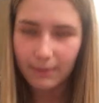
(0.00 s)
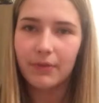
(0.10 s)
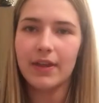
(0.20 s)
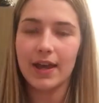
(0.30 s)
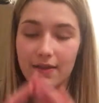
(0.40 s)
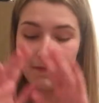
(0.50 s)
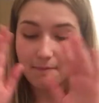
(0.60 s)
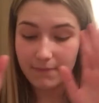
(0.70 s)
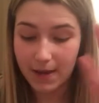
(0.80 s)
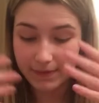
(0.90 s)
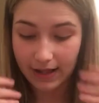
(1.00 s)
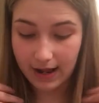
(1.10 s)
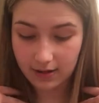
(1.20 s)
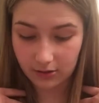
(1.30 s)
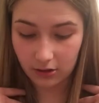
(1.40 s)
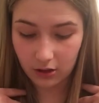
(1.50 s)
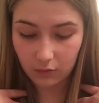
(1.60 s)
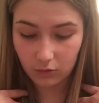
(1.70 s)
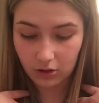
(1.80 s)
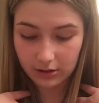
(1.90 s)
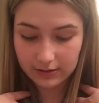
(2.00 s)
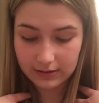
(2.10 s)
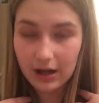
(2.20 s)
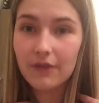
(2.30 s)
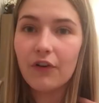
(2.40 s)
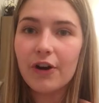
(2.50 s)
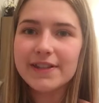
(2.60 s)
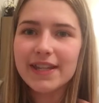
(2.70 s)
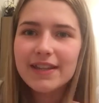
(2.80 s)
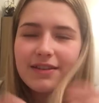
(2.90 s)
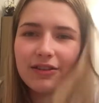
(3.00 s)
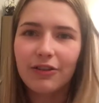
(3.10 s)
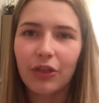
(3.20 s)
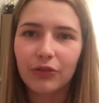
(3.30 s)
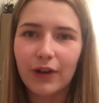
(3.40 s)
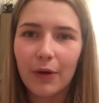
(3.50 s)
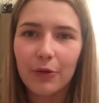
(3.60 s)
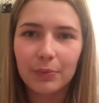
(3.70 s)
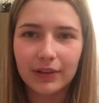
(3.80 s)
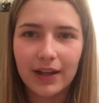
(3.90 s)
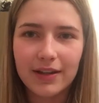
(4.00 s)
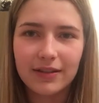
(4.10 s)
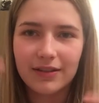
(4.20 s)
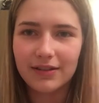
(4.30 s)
But then Mibs that I got was avoid saying throughout the play.